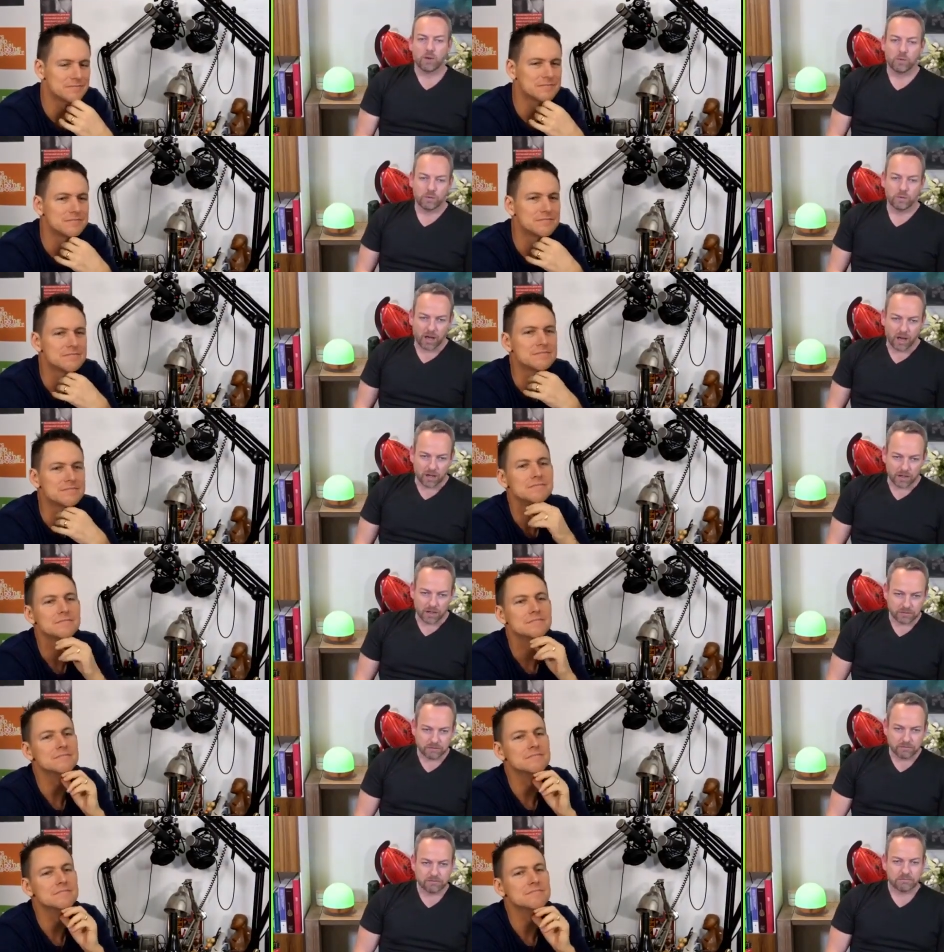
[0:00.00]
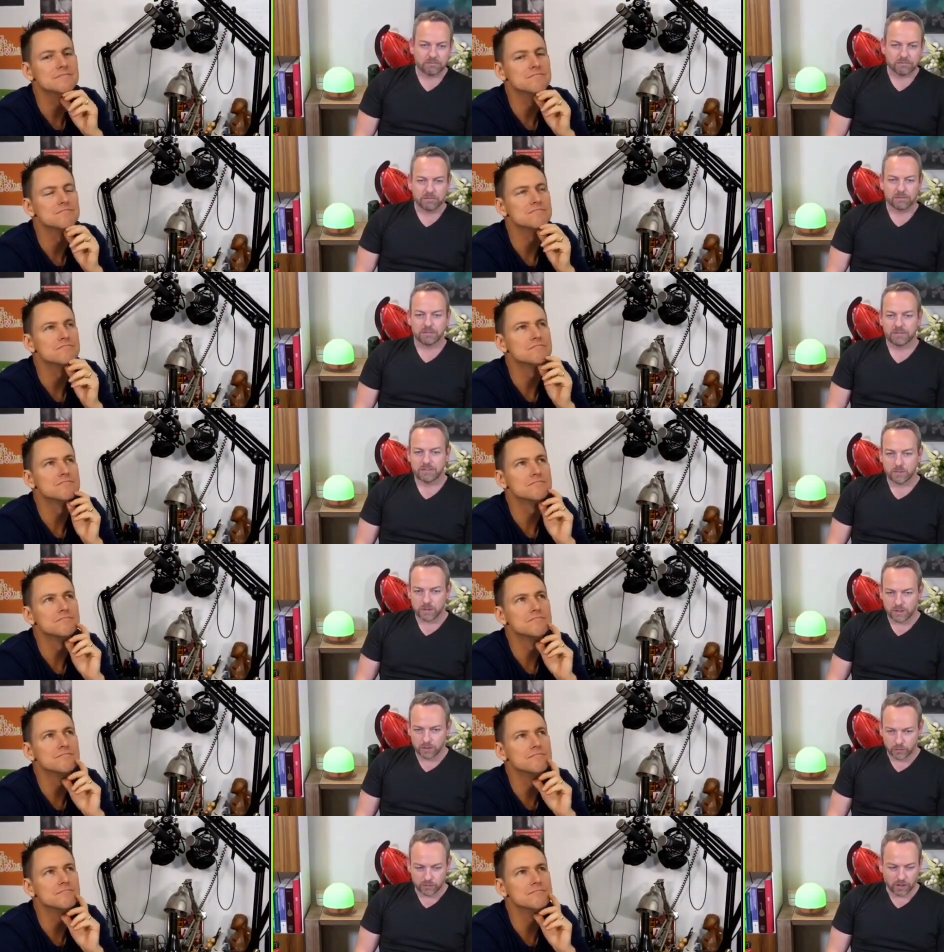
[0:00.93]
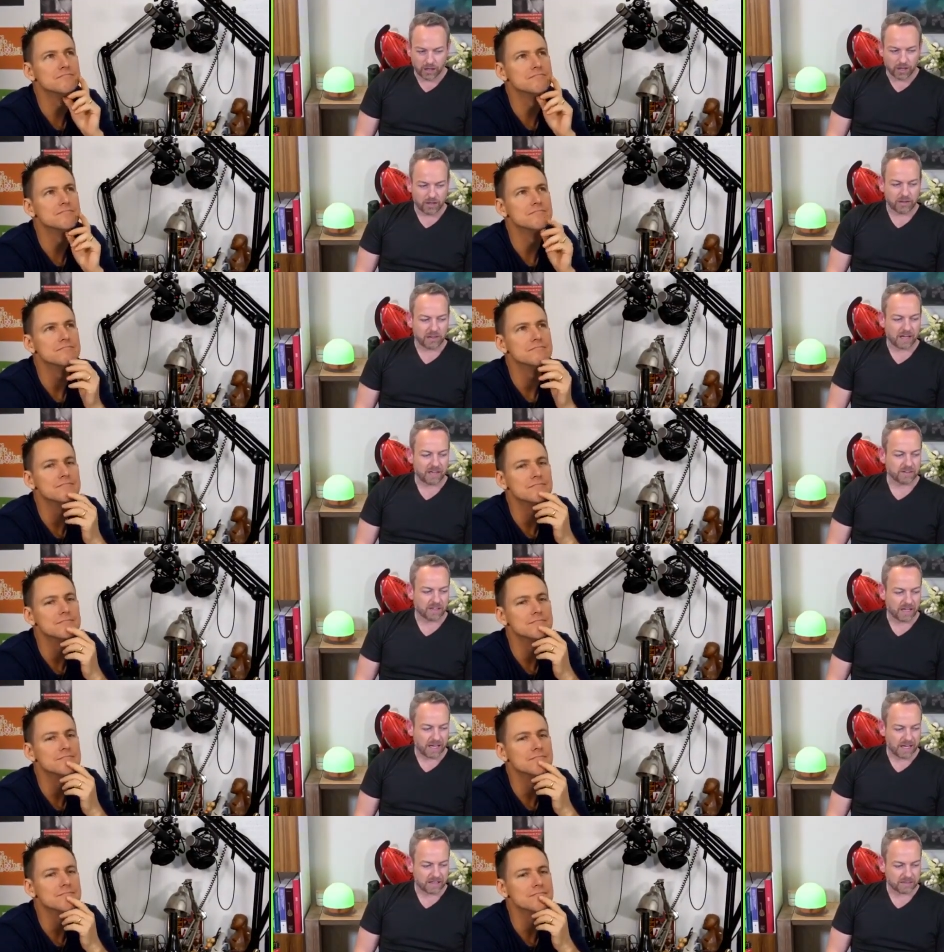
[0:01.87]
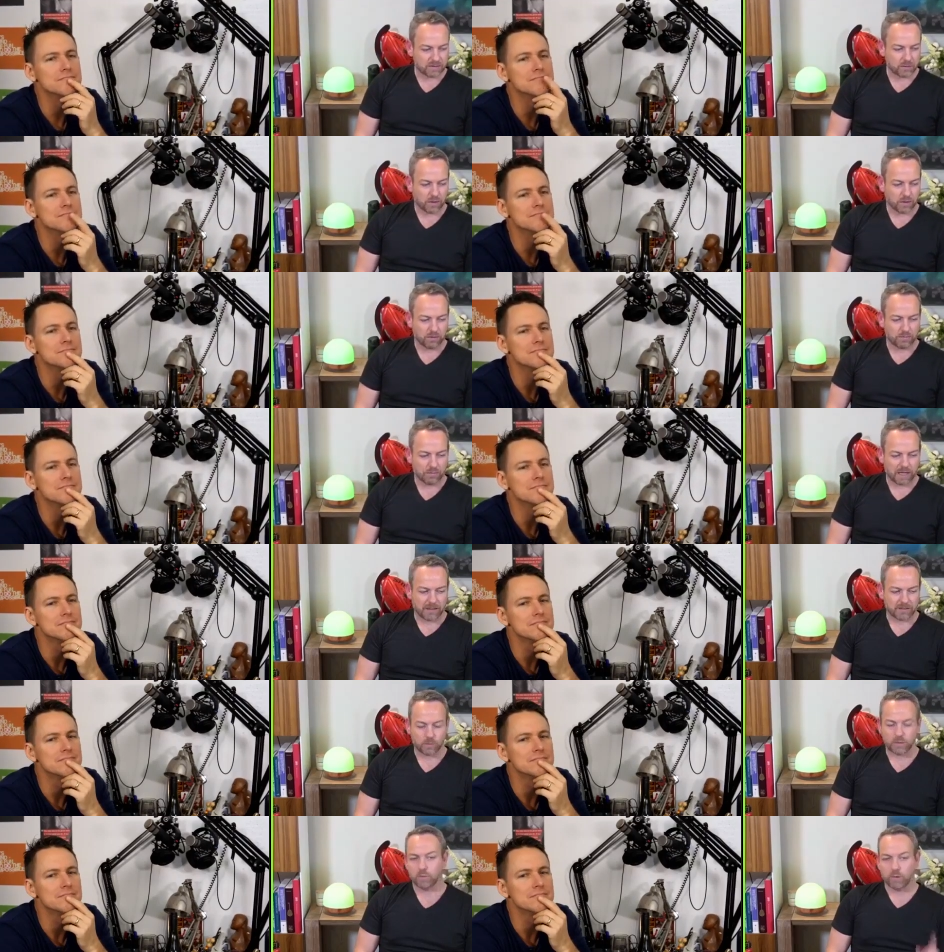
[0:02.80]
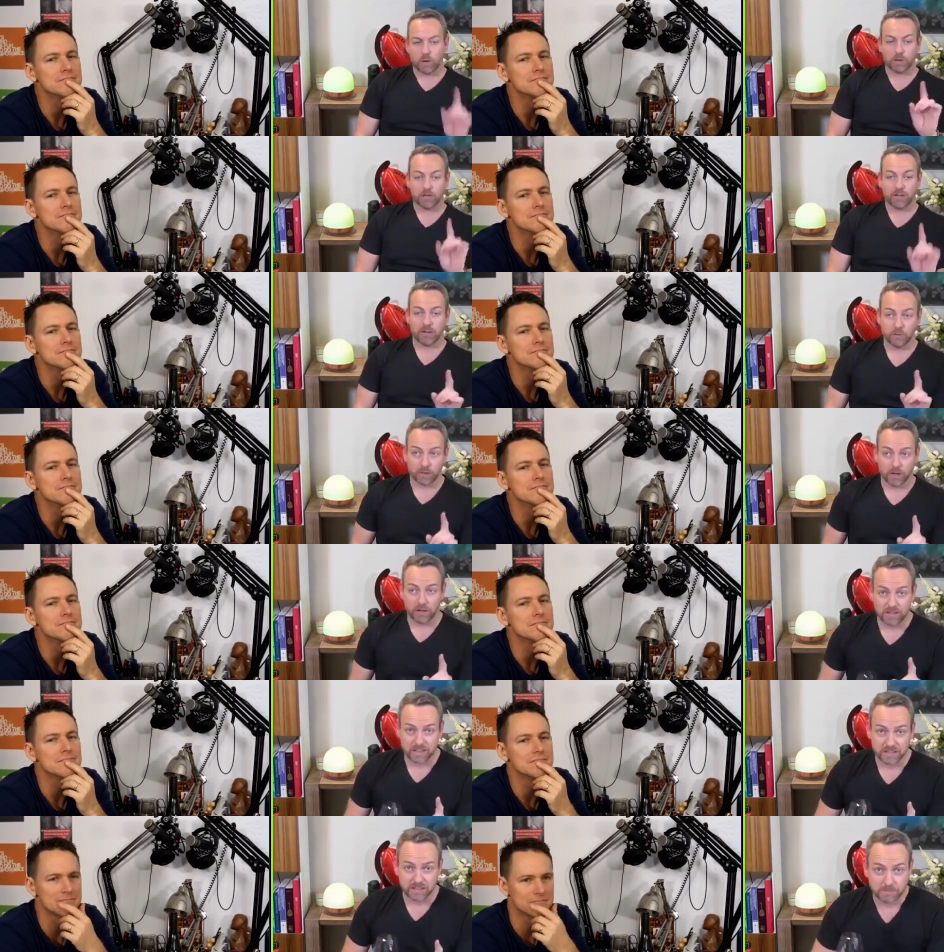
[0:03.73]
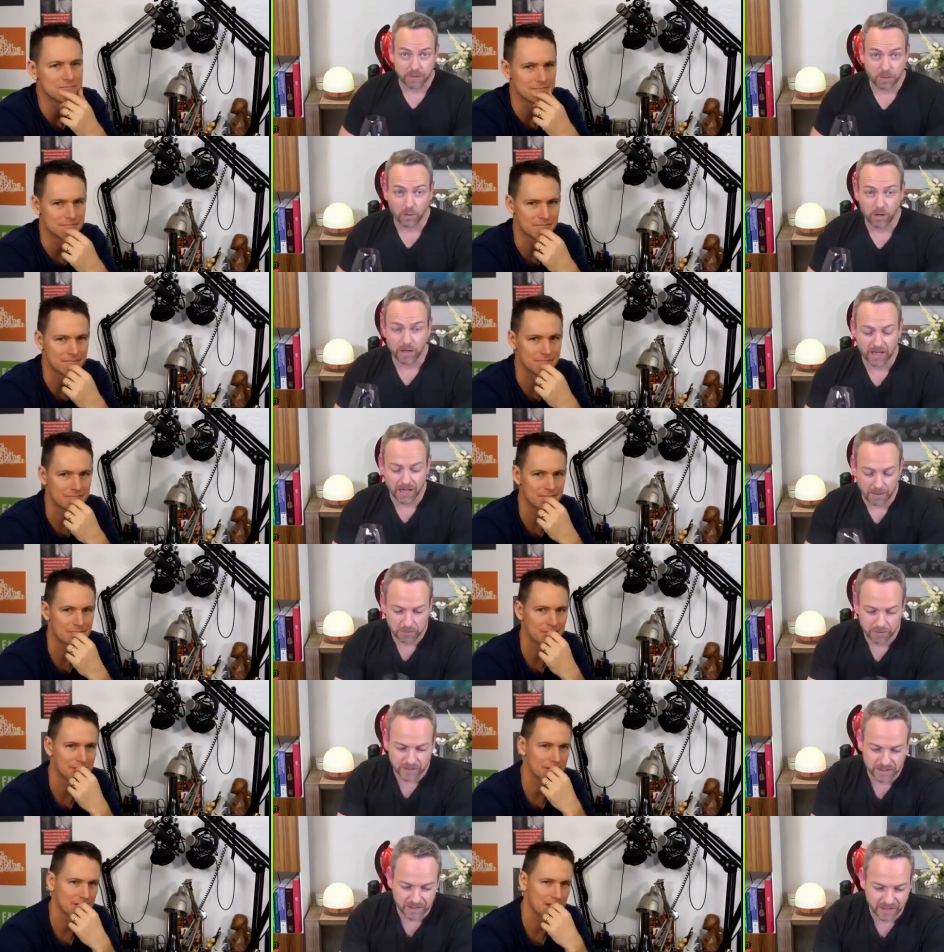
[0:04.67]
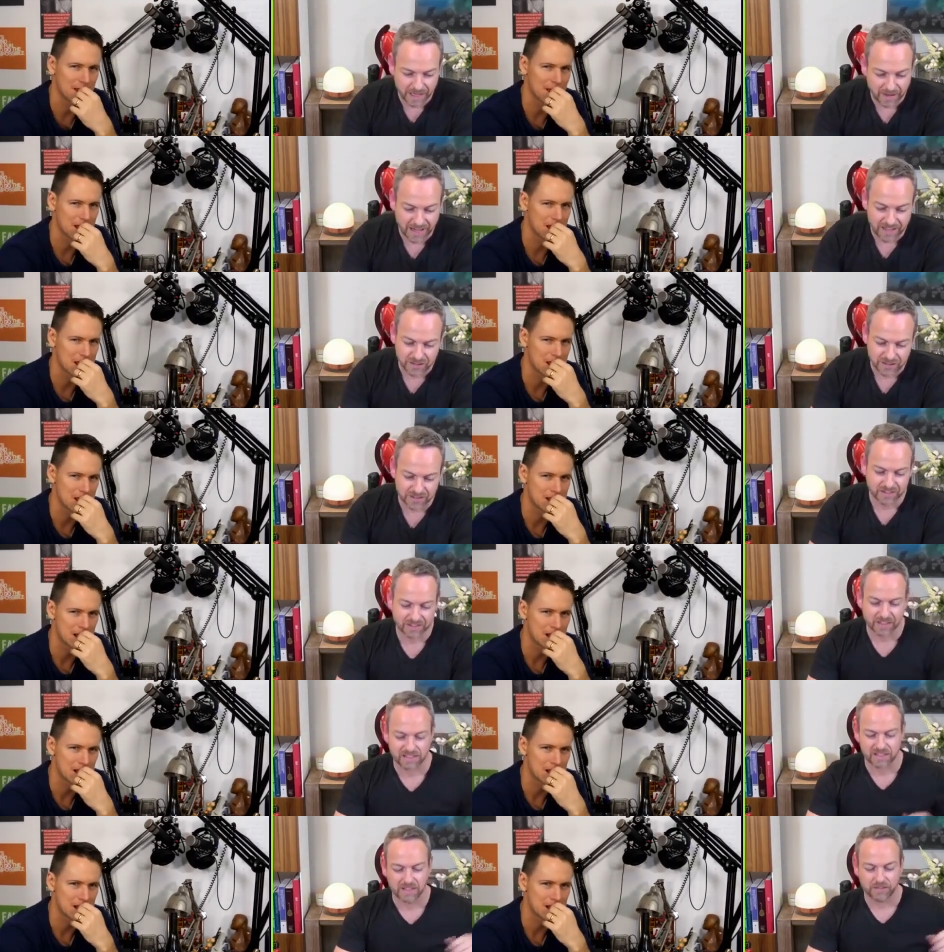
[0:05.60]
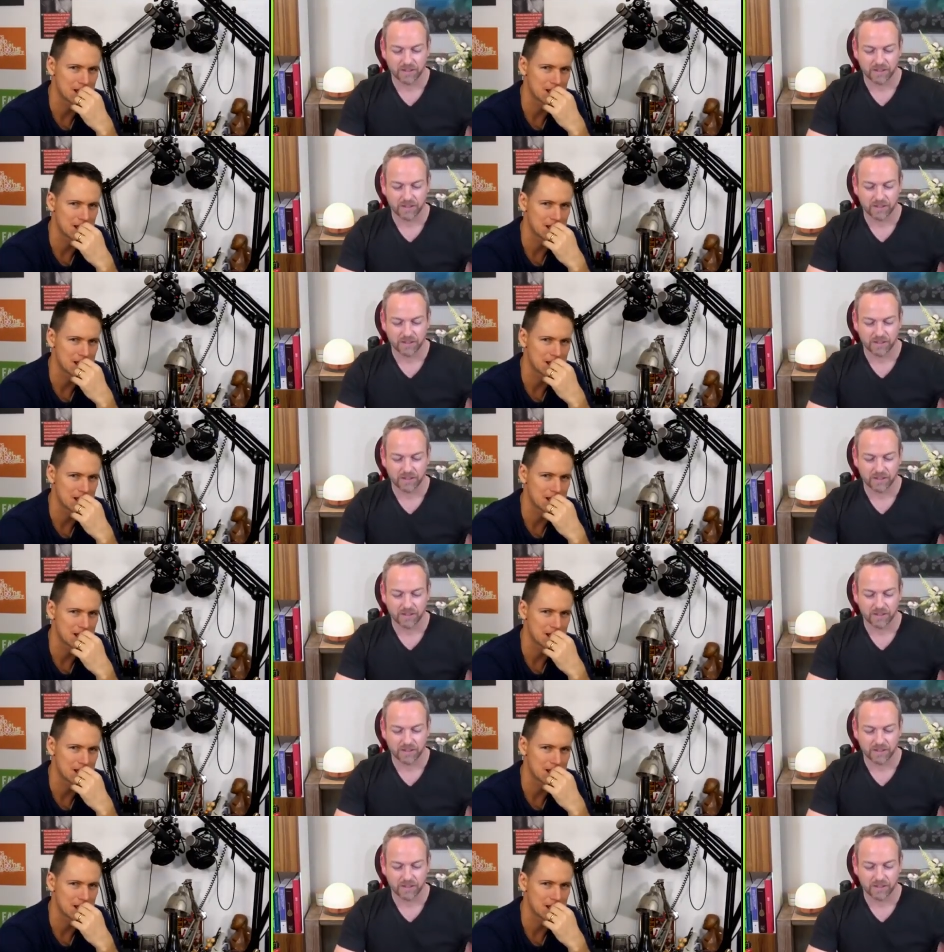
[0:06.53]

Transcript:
Speaker 1: know do we all know that in the last 12 months, we, well, we don't all know this, but what company, and actually let's give,